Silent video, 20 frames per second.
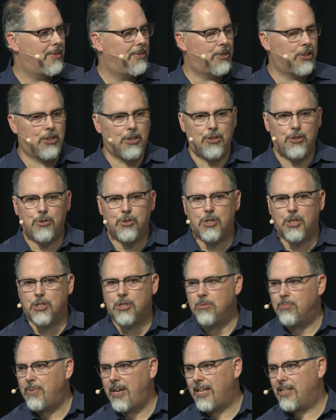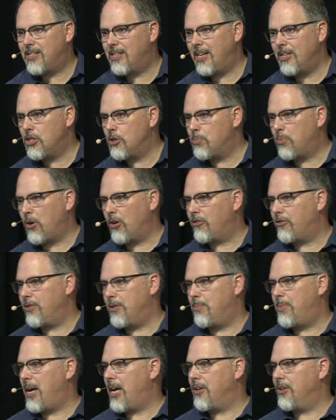The good news doesn't make sense apart
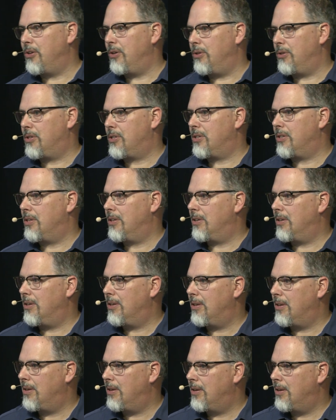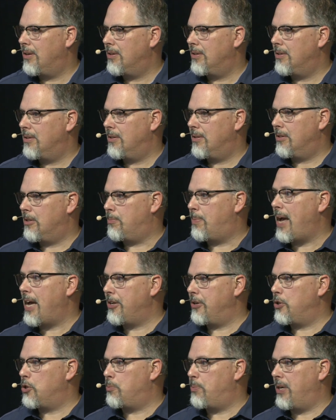from the bad news. The
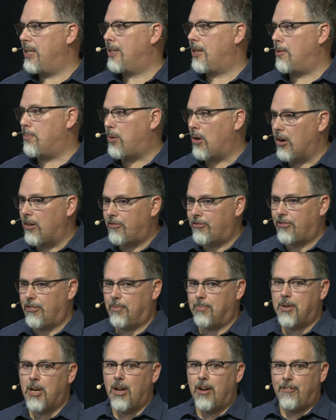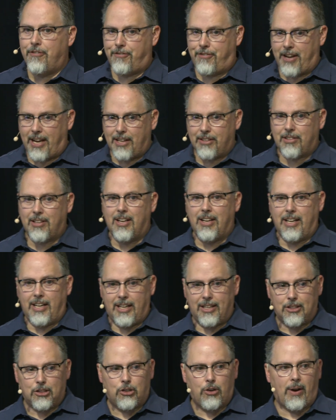bad news being that apart from faith
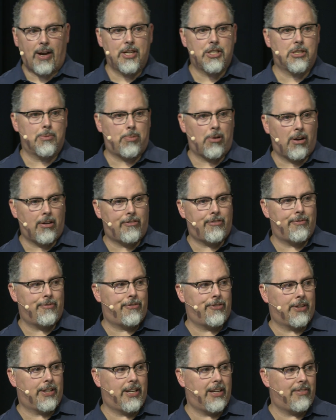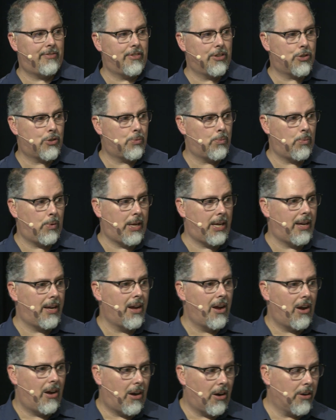in Christ, apart from forgiveness, we
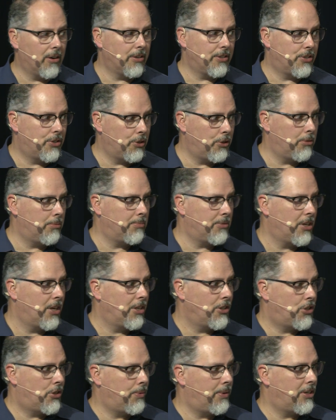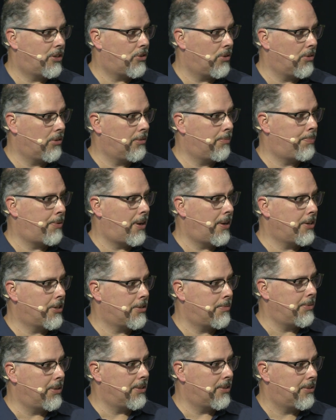are doomed to eternal
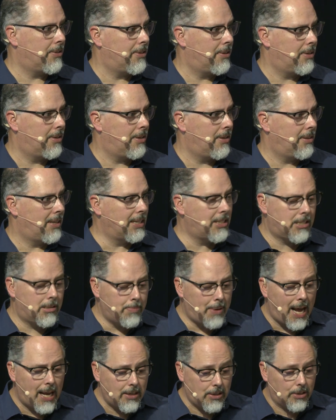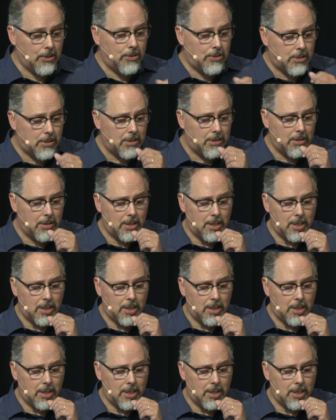punishment. That's the bad news.